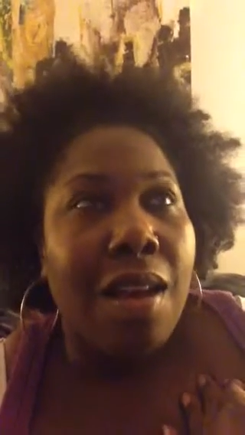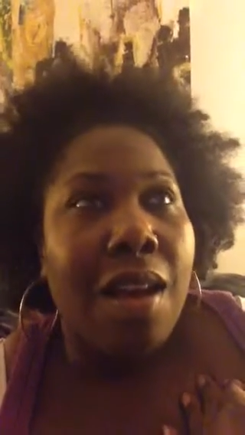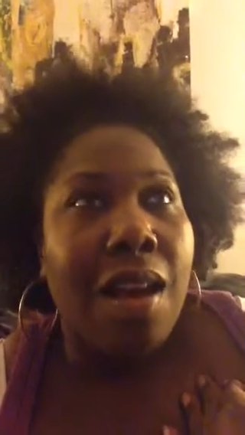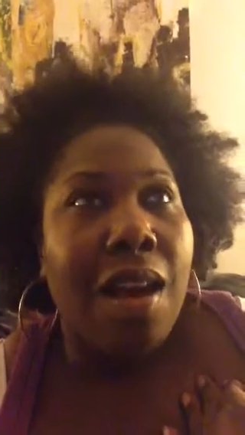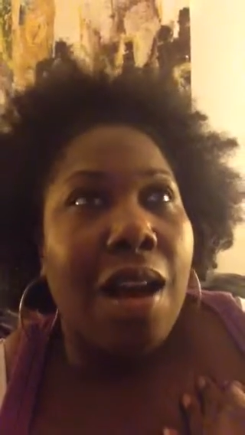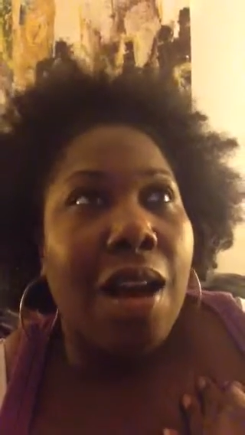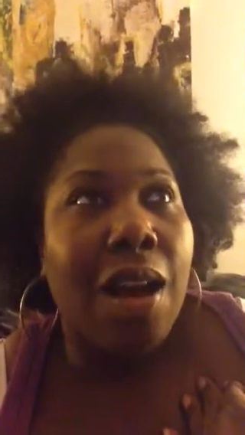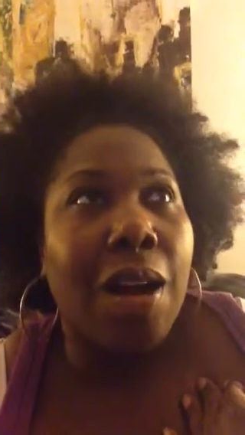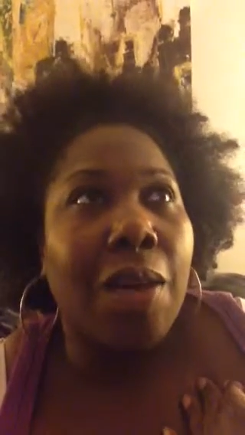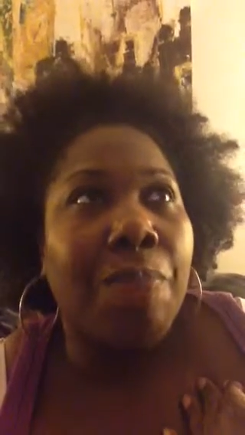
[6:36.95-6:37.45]

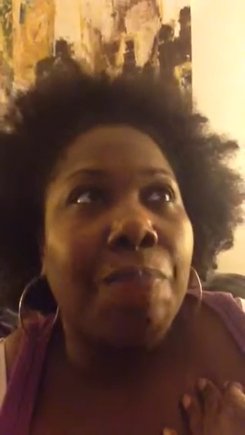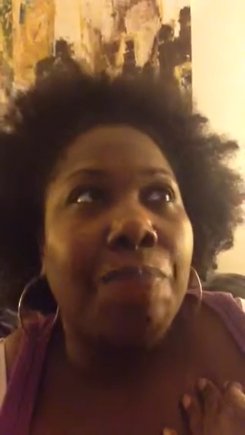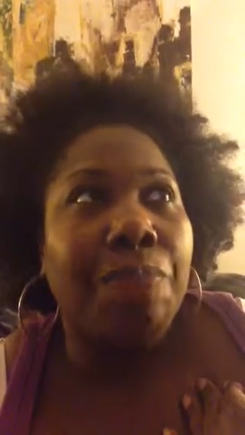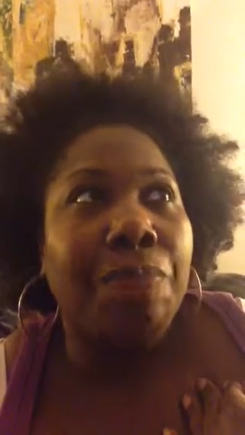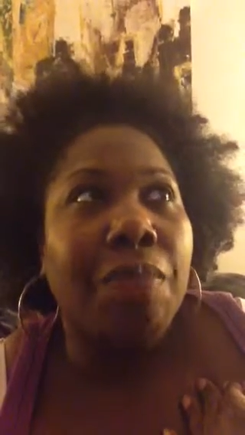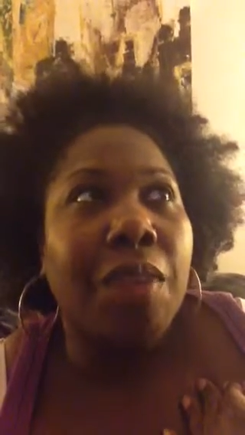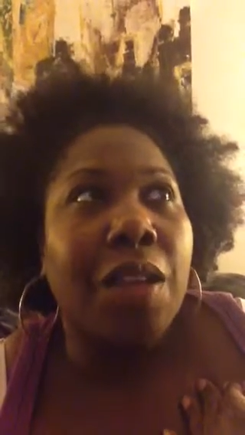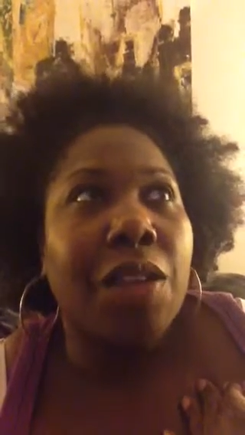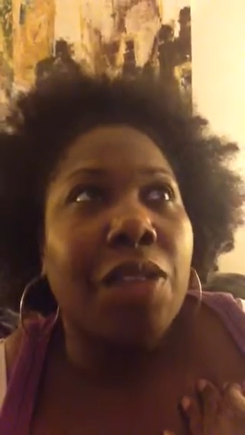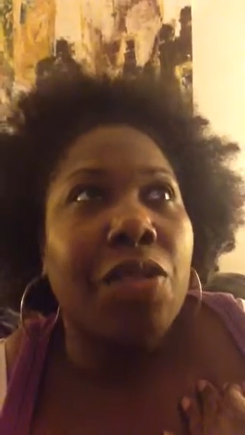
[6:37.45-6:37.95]

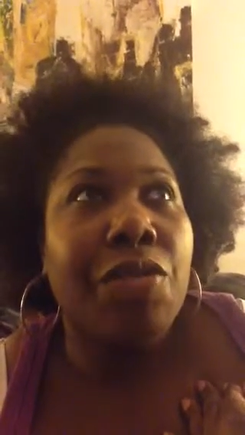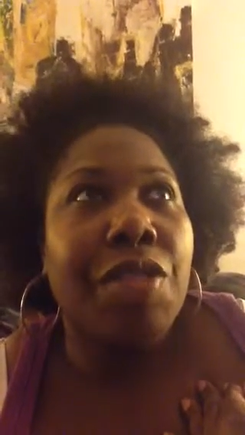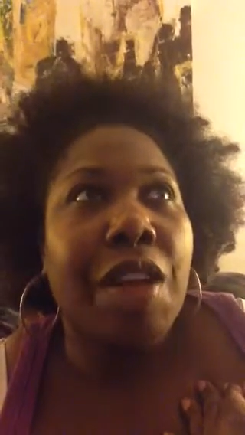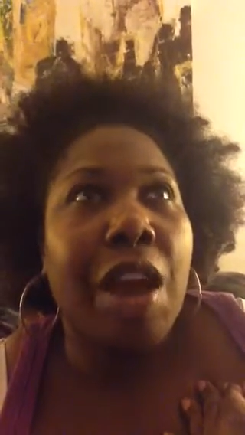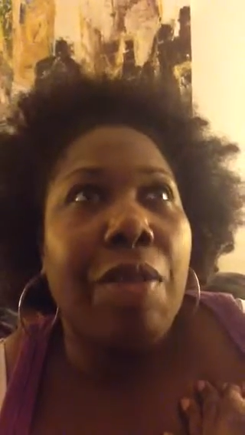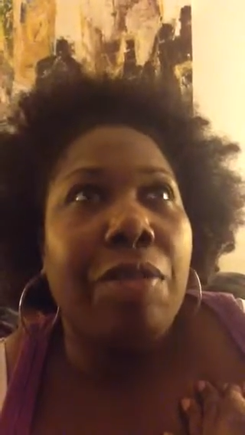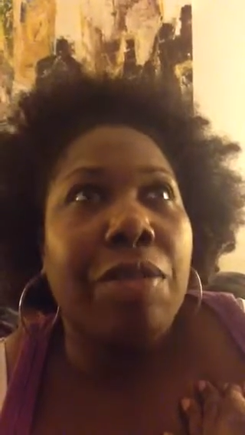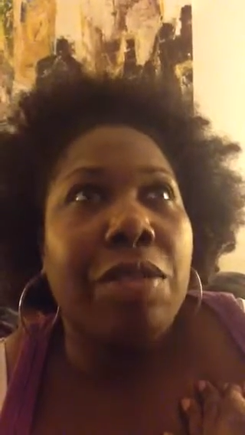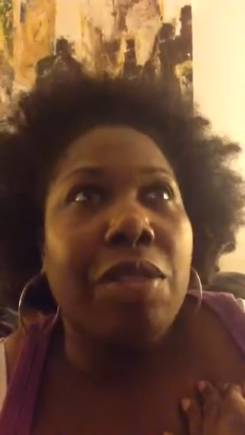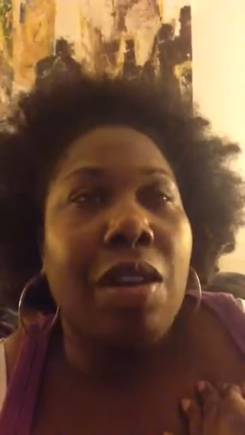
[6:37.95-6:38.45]
So
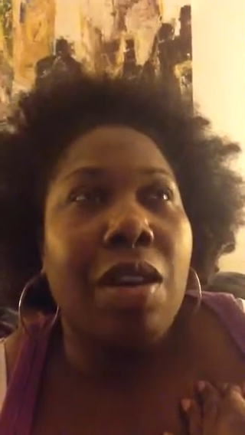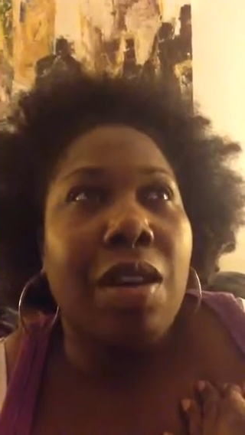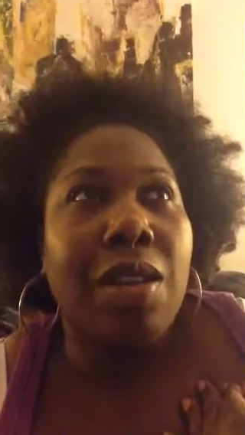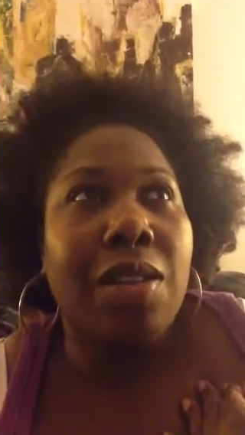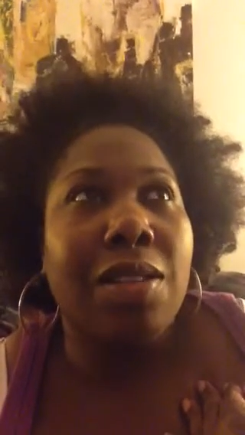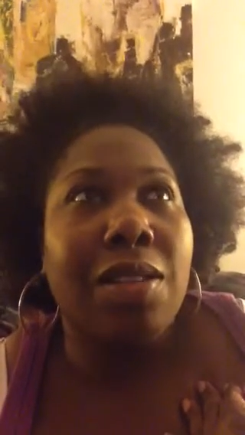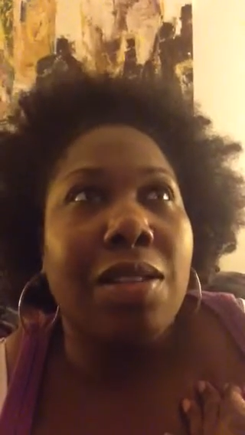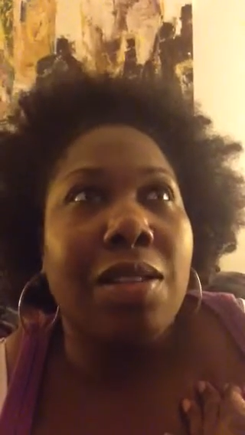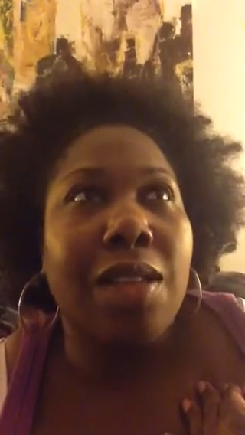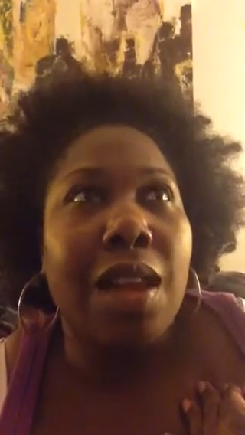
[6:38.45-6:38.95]
that was on
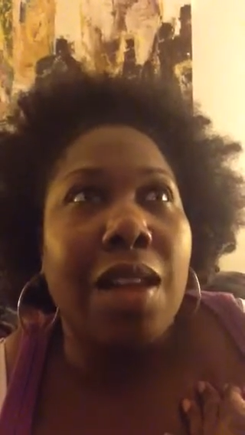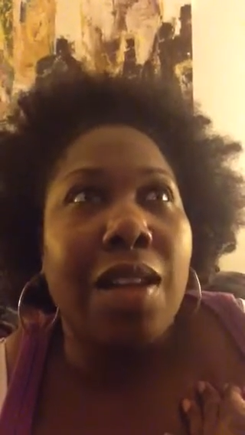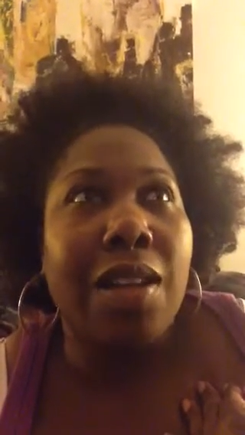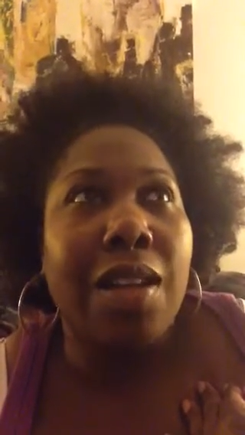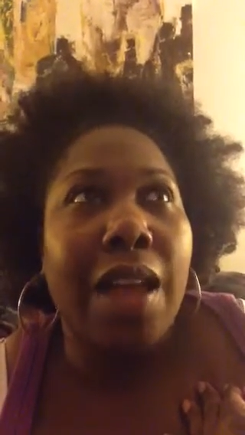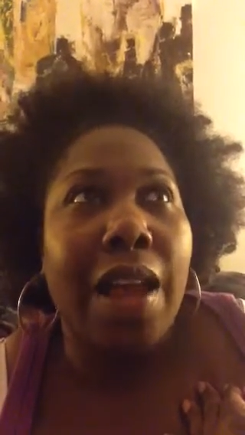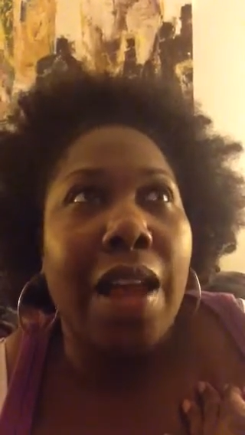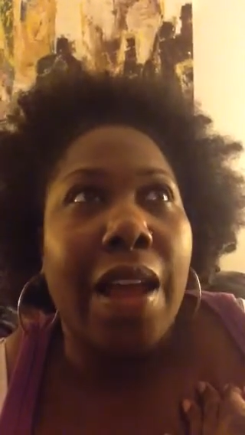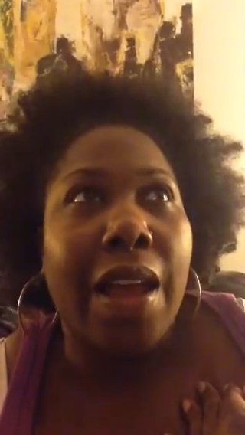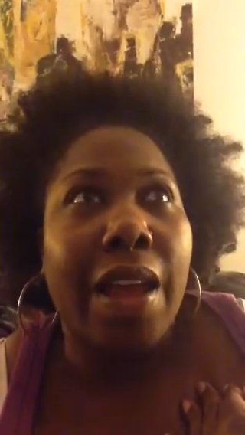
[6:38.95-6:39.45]

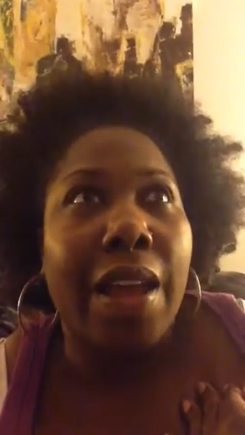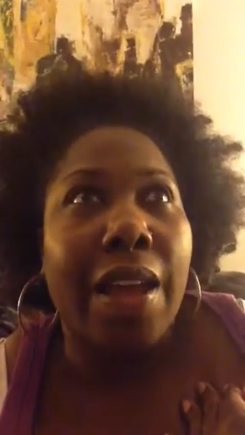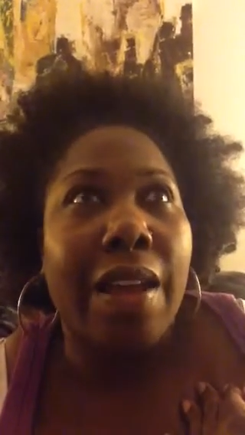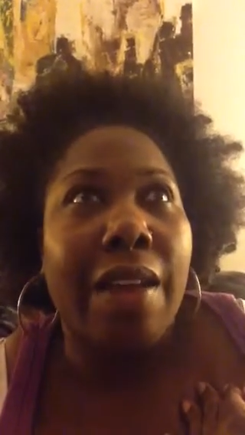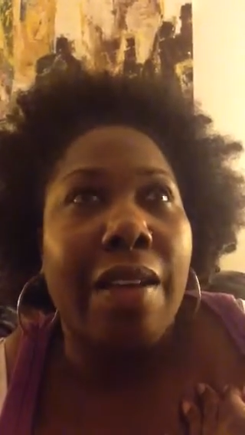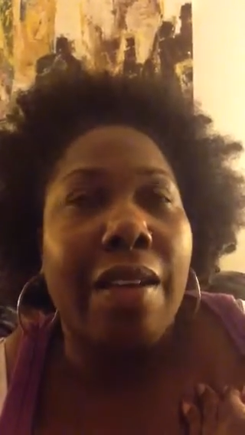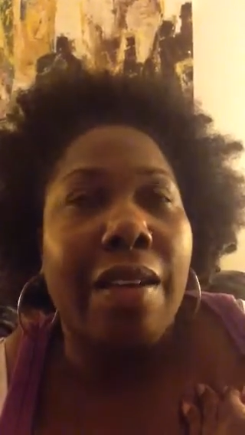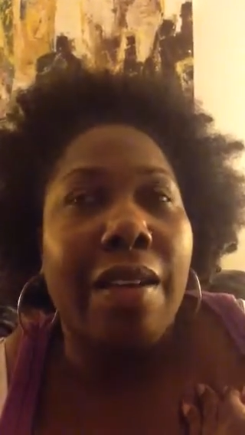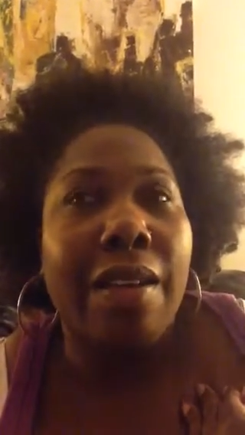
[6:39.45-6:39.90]
Sunday.